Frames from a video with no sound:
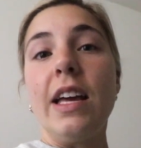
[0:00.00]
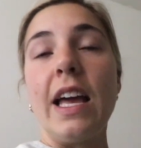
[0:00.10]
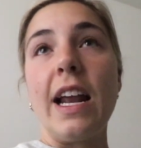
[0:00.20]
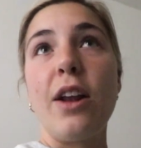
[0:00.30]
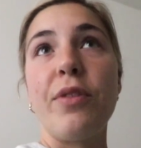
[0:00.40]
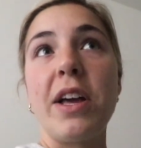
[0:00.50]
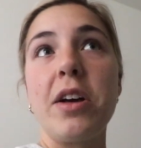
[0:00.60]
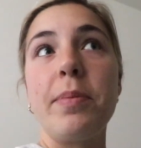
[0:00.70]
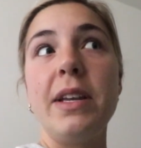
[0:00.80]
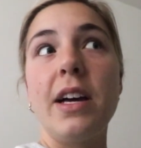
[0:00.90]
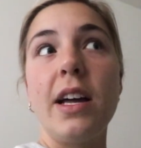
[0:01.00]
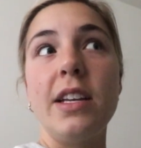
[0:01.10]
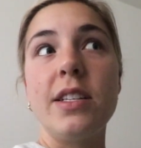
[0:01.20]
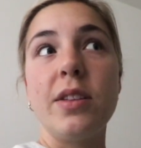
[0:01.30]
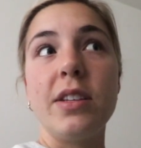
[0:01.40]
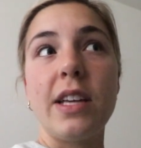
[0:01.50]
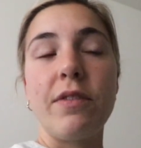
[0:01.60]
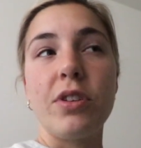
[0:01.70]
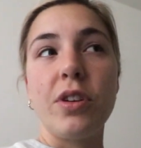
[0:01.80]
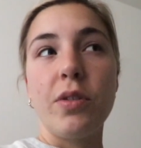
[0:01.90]
And I don't think I'll be done until this
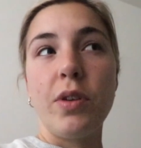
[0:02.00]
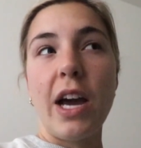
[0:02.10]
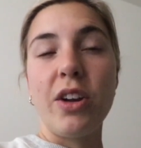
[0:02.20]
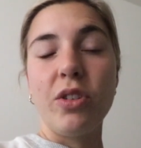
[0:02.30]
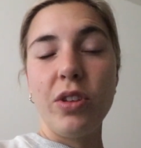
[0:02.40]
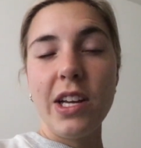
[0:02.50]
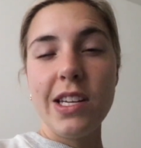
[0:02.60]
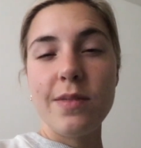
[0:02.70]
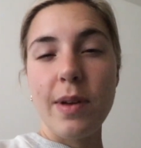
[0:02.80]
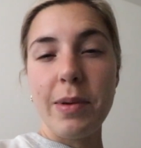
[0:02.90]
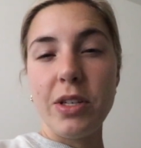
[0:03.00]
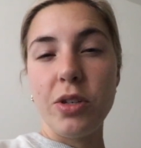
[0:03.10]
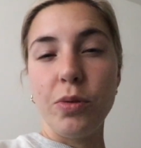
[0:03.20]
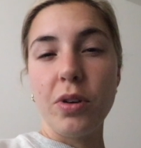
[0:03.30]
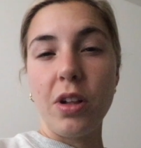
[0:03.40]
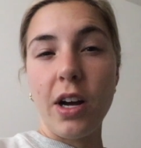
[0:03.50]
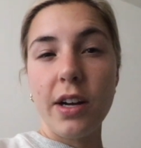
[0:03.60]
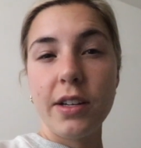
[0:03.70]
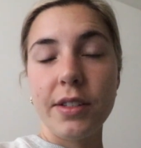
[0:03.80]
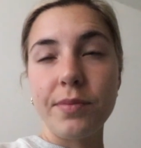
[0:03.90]
afternoon. At earliest, maybe 2
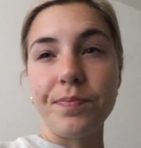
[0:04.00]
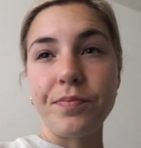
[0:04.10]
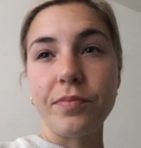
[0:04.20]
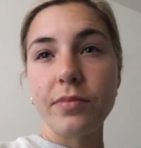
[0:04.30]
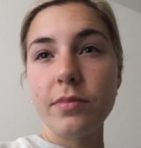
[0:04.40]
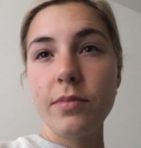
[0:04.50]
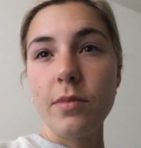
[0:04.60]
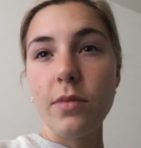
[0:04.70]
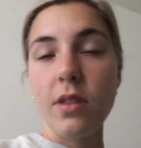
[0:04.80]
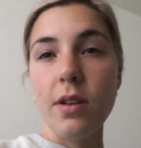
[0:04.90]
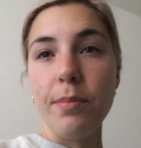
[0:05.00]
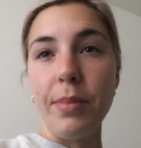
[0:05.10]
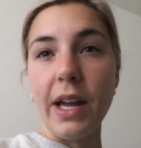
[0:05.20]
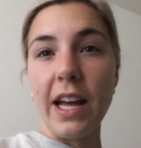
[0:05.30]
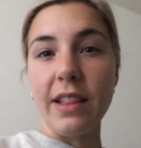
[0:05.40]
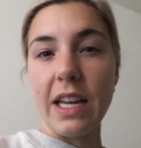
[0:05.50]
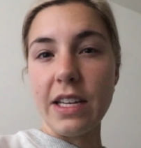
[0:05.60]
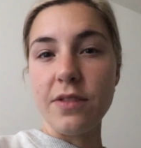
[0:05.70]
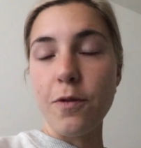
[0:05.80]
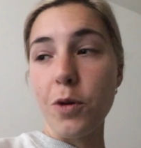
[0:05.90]
o'clock, but at
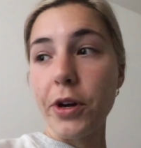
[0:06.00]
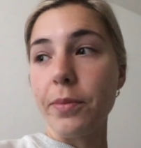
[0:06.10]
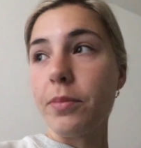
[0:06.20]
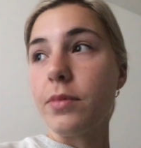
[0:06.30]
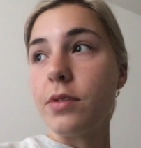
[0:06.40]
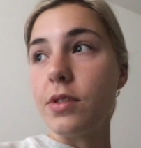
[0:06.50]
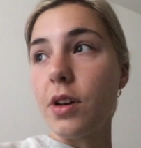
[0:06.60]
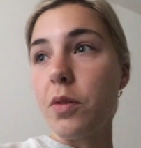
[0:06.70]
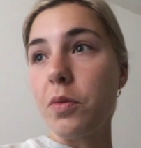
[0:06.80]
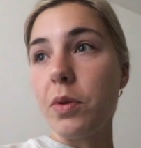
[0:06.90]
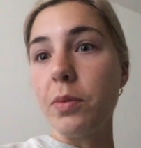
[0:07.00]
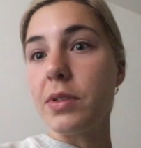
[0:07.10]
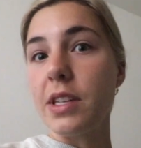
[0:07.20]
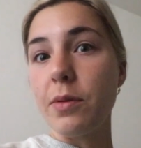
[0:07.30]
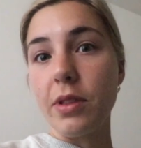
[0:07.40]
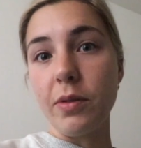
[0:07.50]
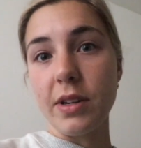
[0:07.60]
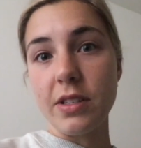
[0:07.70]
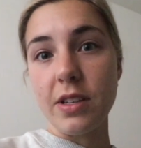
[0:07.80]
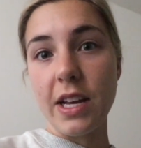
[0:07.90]
latest 4. So we will see what the
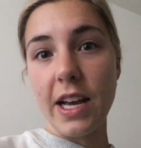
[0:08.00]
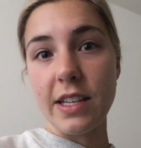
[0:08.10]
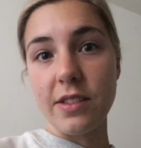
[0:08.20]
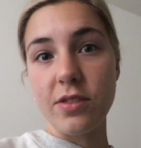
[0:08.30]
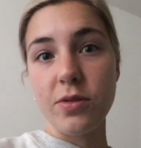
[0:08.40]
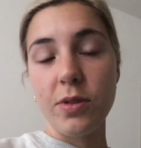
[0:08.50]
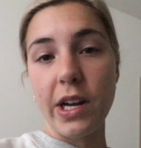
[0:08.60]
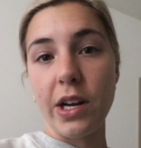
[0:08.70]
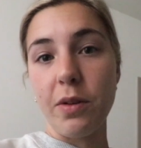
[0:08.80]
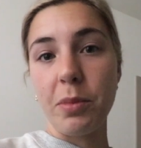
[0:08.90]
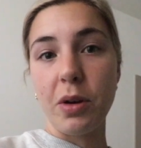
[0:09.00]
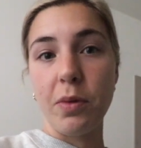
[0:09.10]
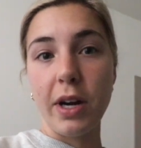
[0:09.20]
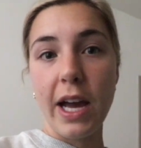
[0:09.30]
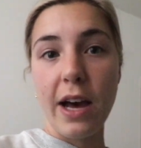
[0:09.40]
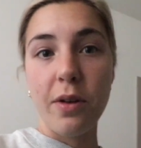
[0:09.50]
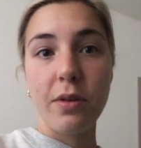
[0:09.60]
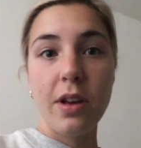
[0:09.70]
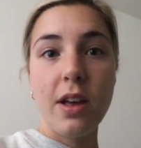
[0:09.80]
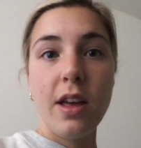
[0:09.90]
rest of the day has in store. I know I'm going to work
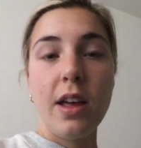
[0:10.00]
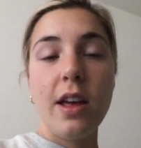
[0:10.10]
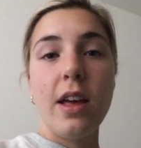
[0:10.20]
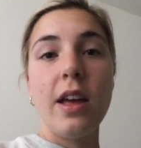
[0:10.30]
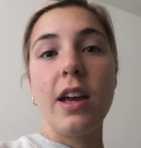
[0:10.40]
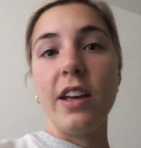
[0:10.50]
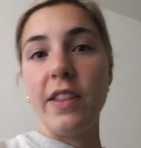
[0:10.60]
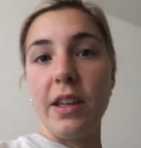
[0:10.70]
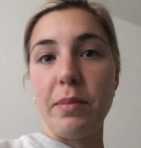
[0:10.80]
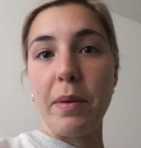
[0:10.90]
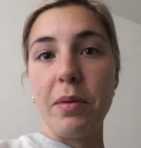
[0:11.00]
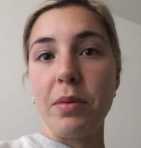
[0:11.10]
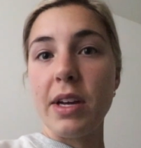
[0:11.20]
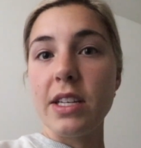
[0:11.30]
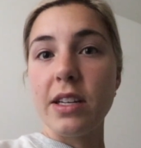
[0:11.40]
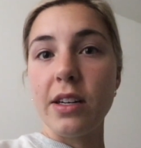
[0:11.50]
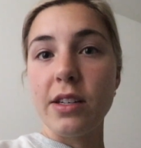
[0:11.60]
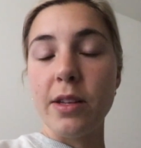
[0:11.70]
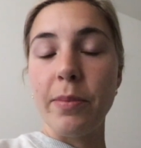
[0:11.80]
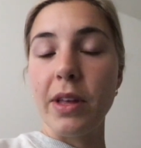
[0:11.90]
out and then maybe we'll get
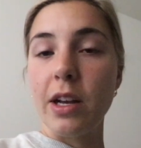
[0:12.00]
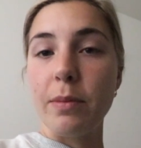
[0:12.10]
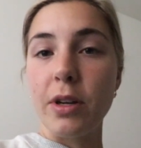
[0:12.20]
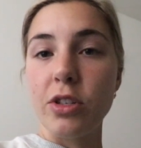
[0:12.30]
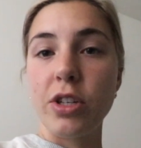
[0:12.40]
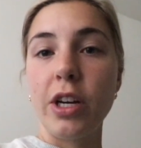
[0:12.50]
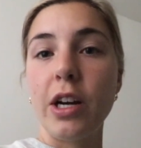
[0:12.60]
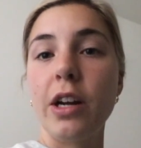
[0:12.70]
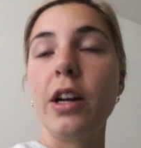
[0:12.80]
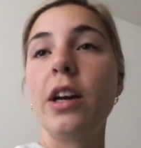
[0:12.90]
dinner or something. I'm not sure.